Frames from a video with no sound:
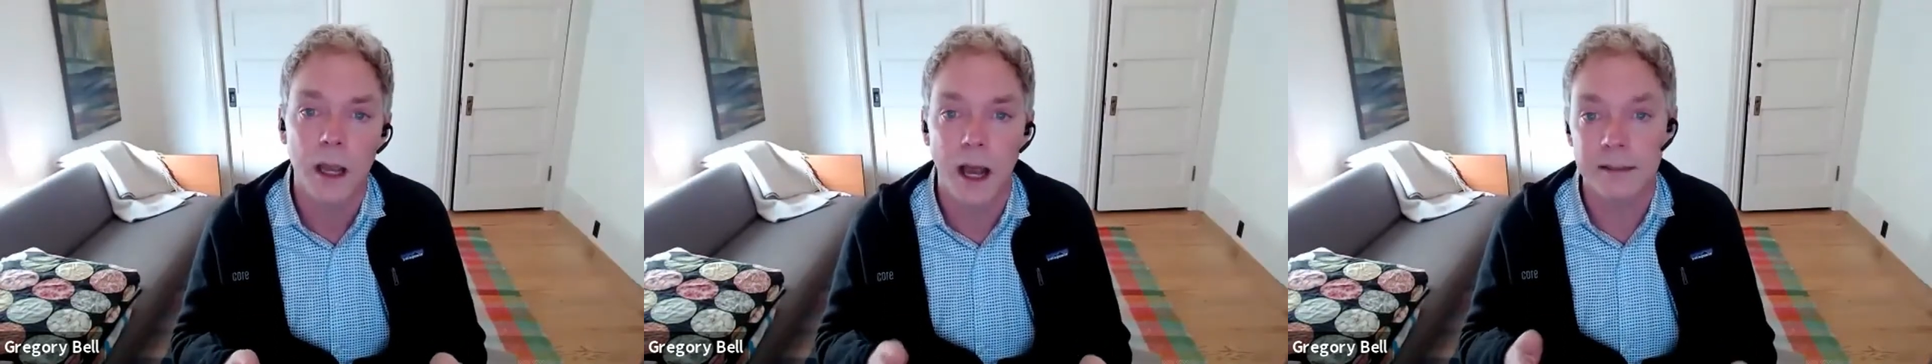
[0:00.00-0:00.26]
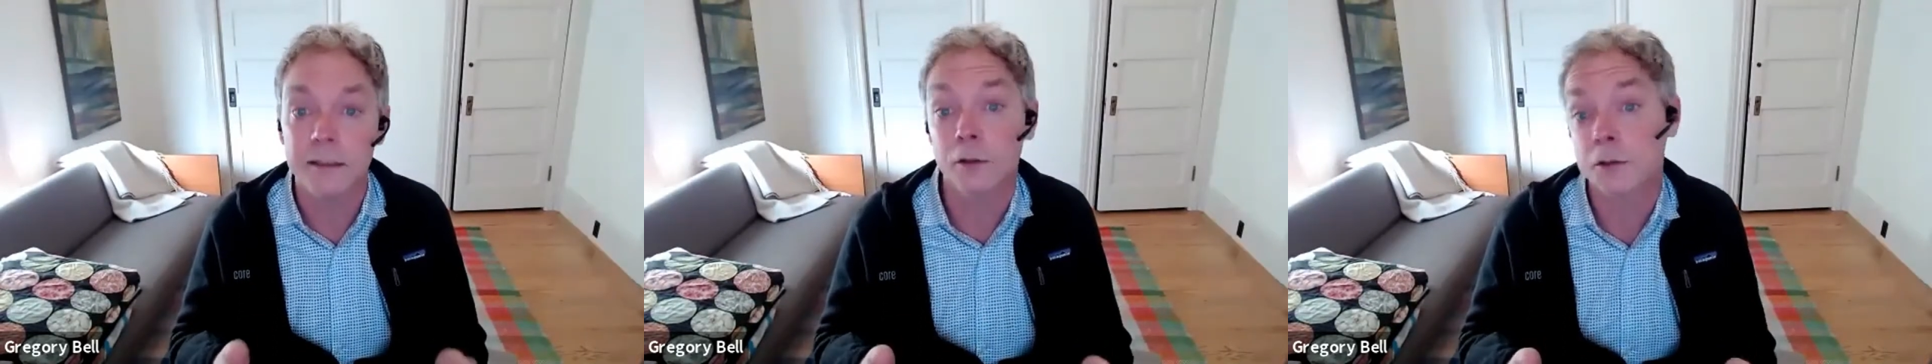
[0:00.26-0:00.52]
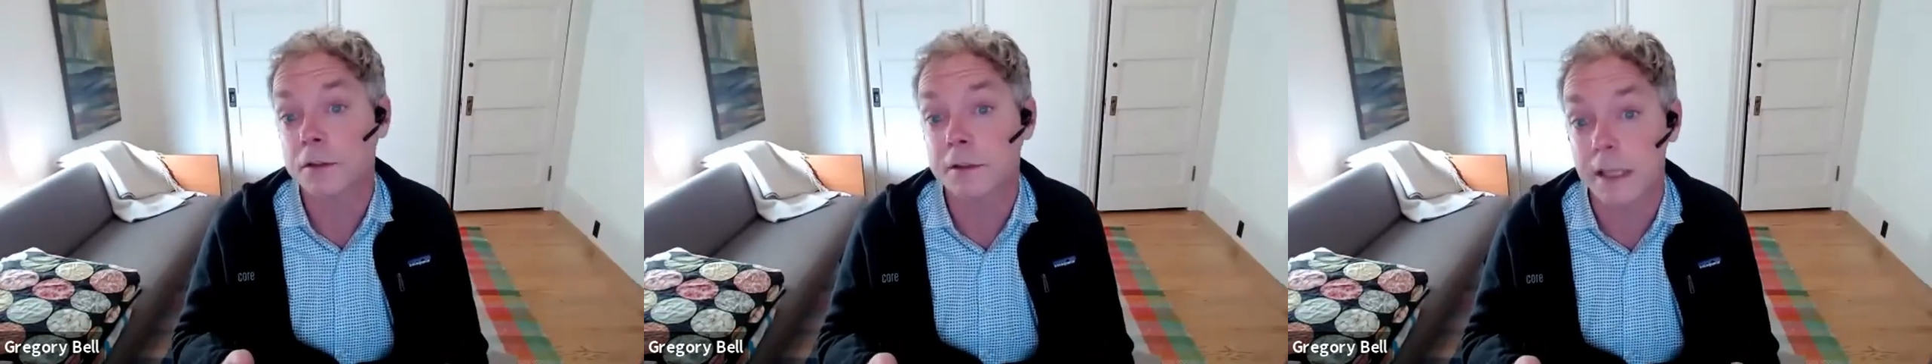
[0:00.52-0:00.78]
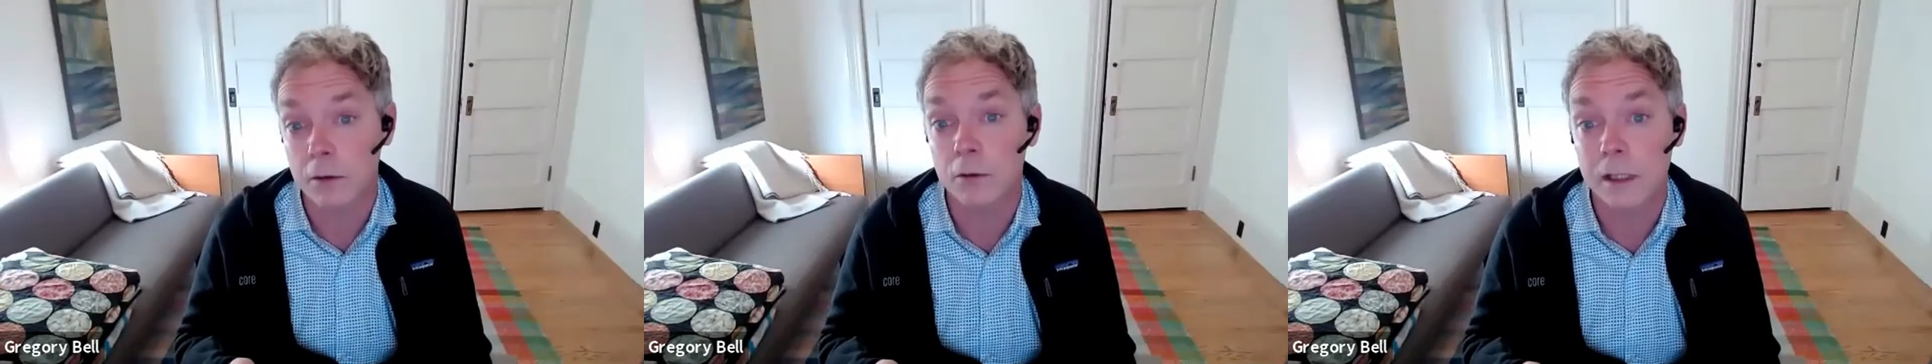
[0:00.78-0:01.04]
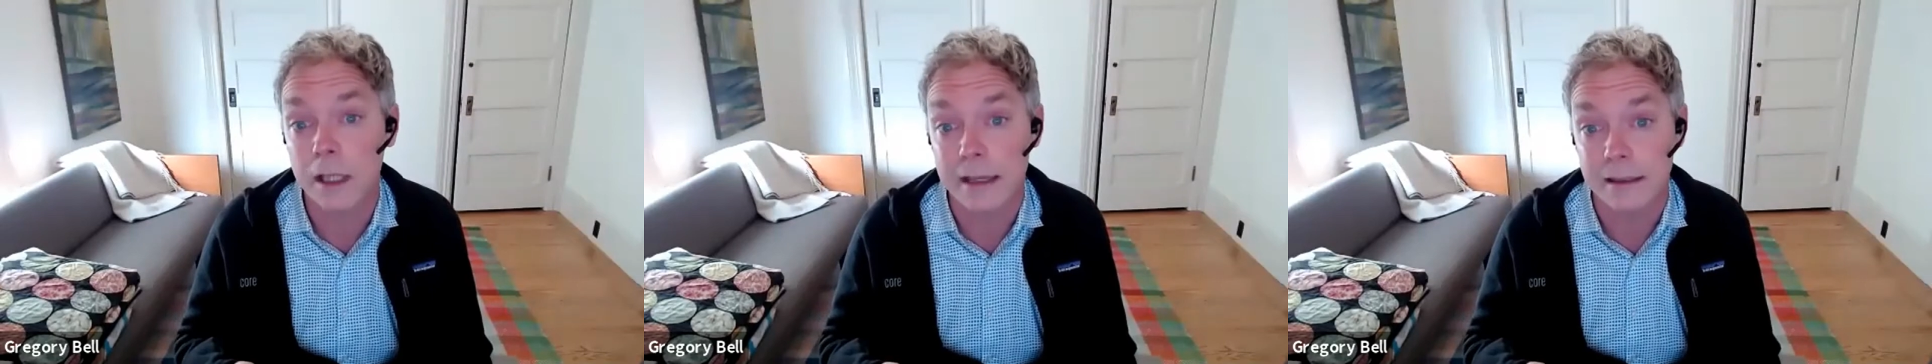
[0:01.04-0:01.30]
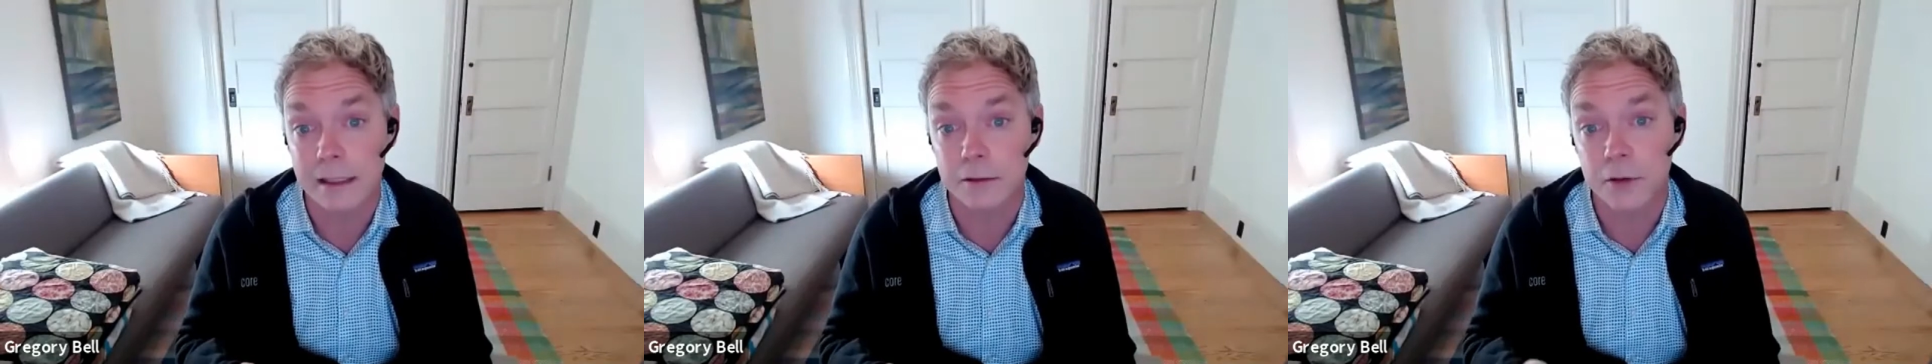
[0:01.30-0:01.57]
on solutions like
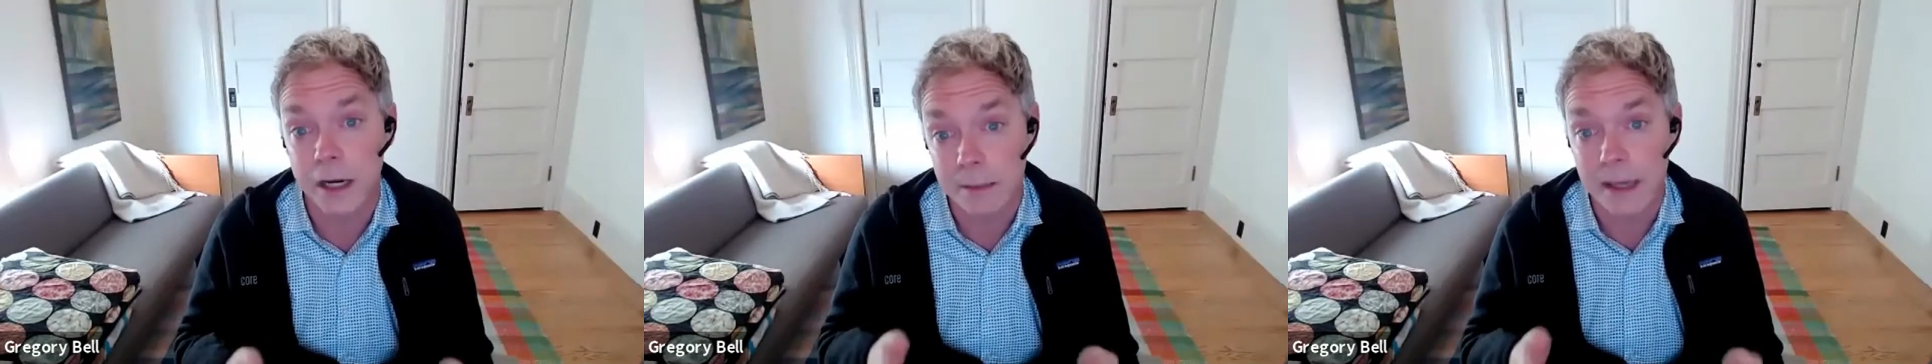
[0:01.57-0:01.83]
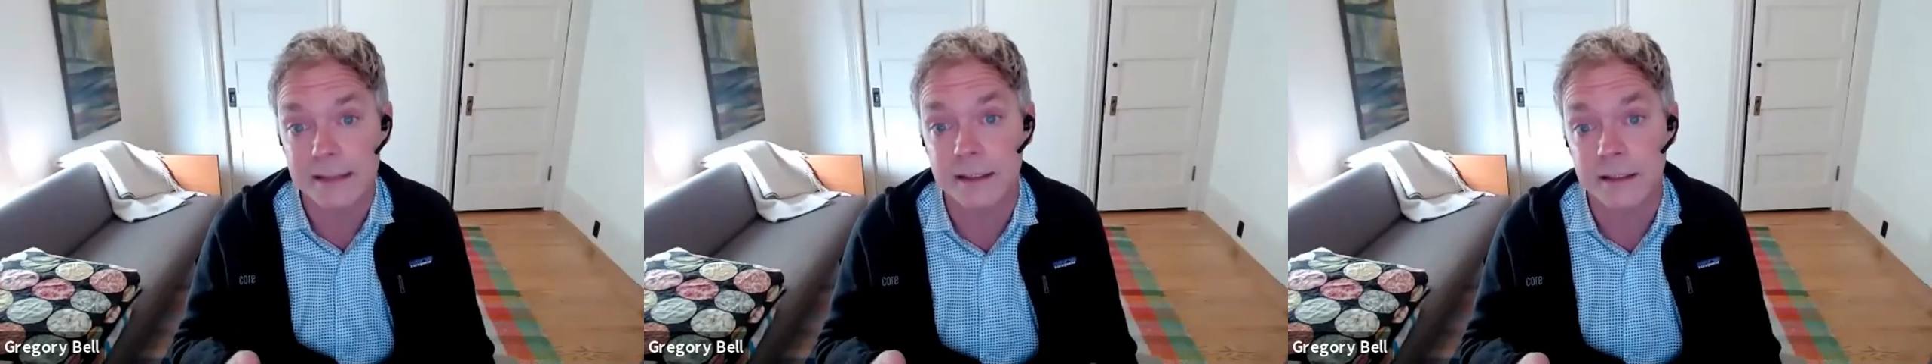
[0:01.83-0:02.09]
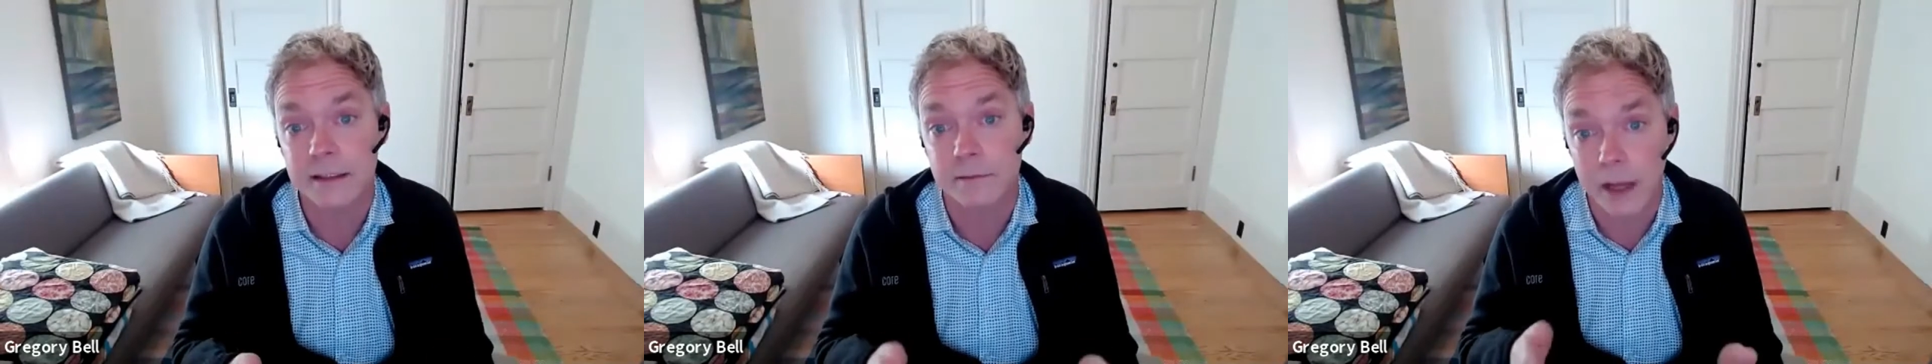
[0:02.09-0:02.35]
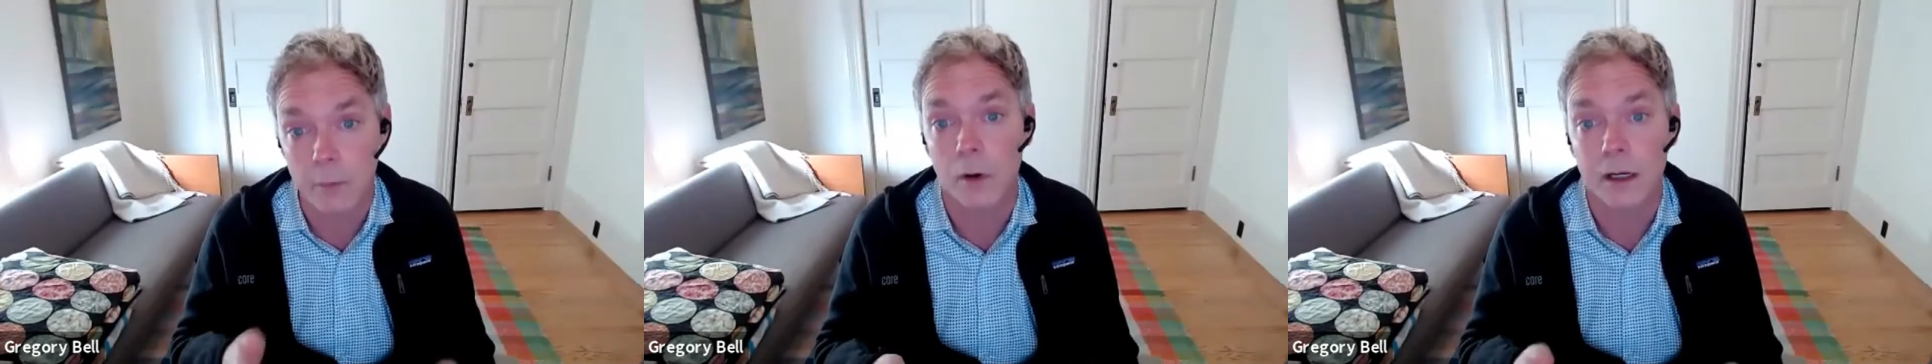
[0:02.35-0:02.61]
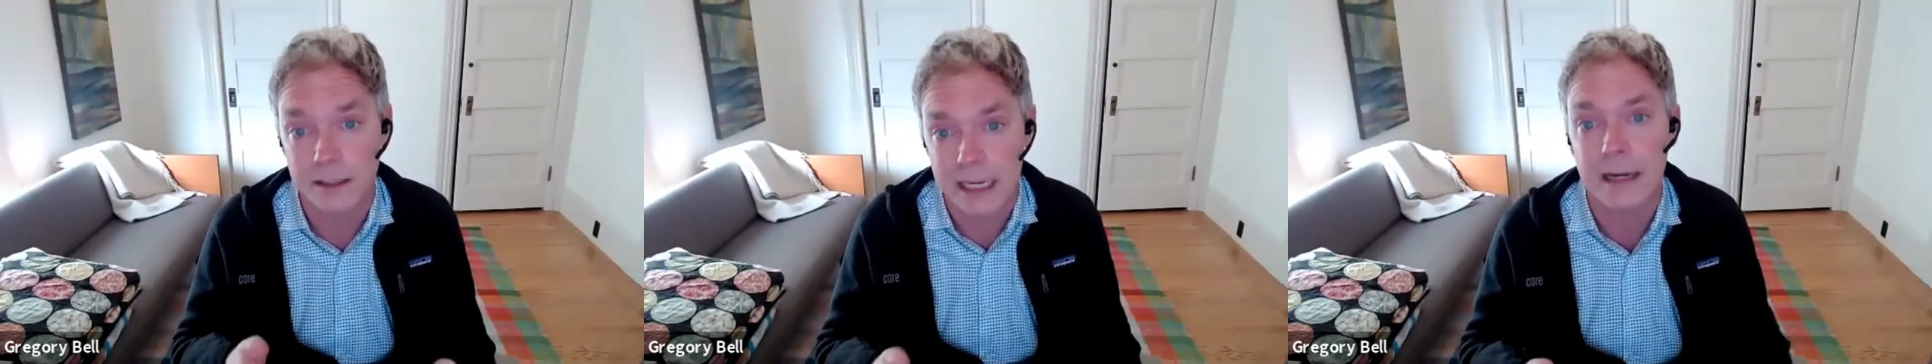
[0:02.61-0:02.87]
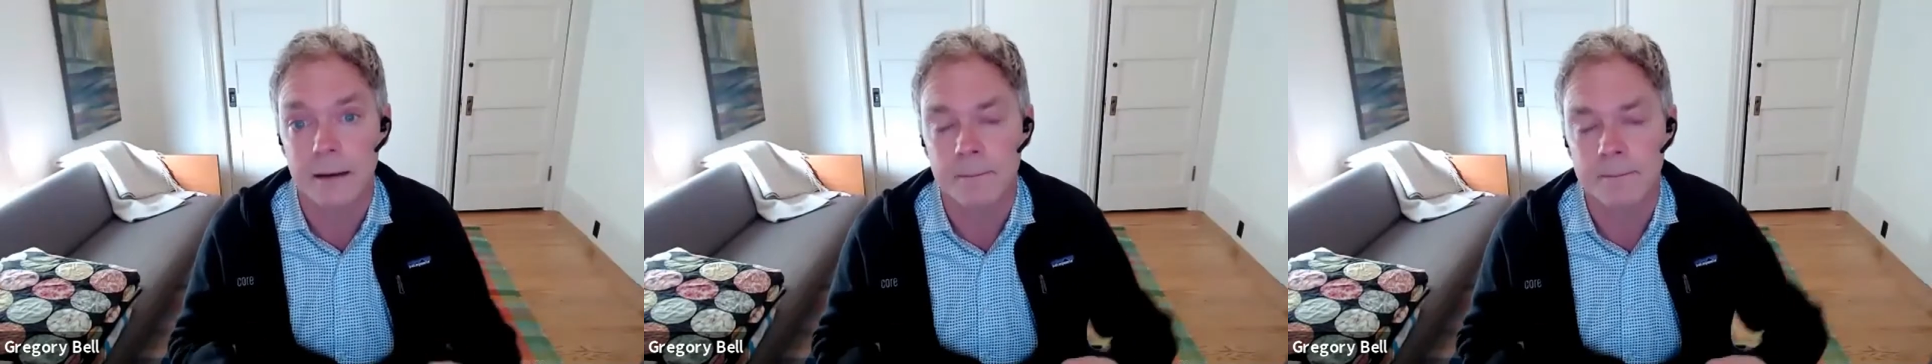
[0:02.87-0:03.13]
Corelight that try to make sense of network data.